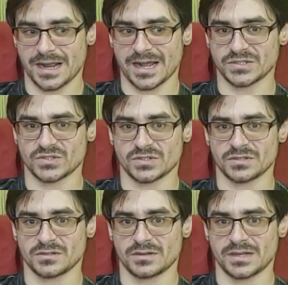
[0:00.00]
as
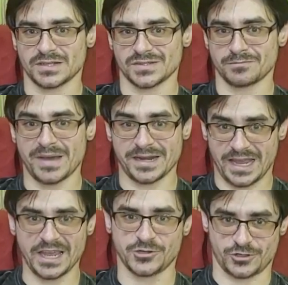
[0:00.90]
a
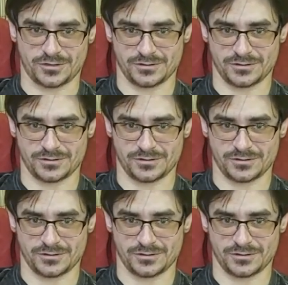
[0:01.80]
medication.